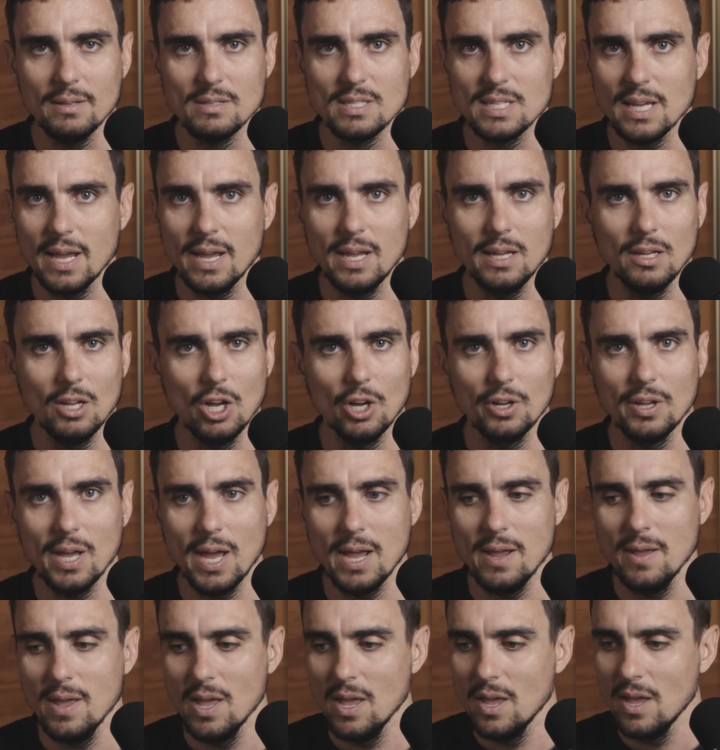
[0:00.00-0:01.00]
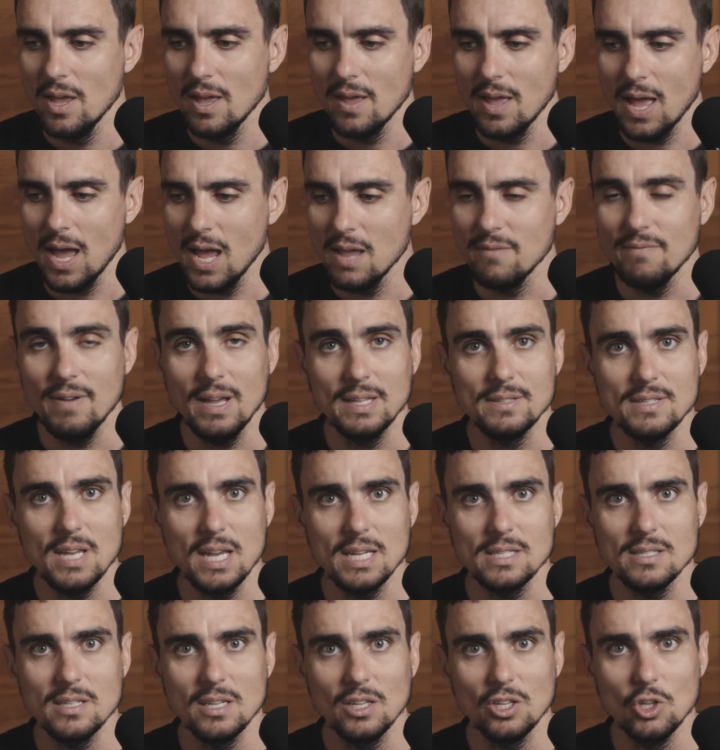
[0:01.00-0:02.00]
saying, okay, hey,
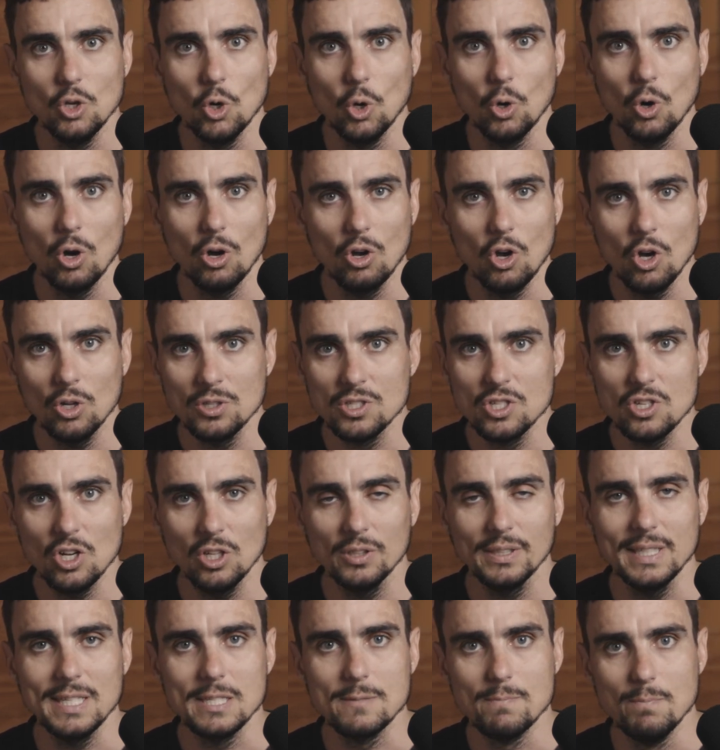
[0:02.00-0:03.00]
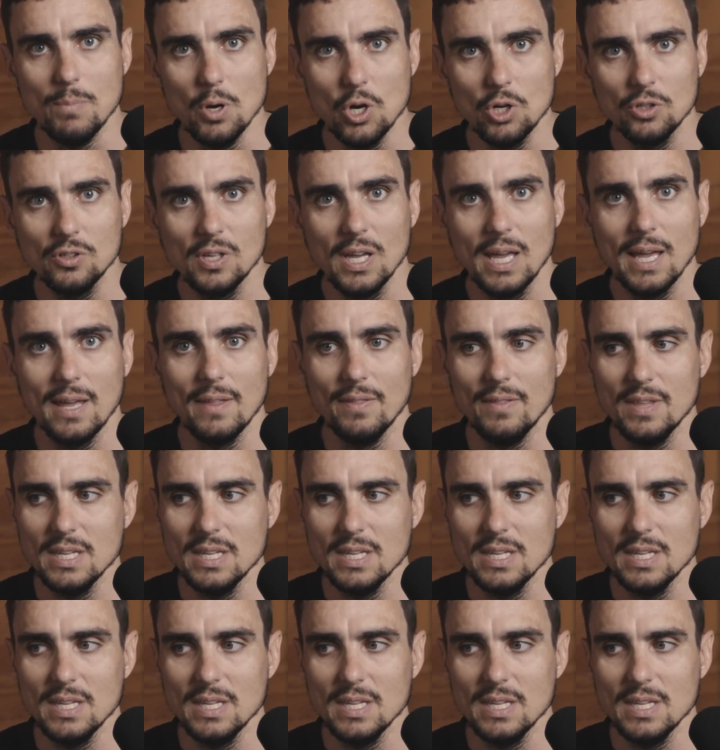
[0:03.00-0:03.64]
fantastic, your consult is booked.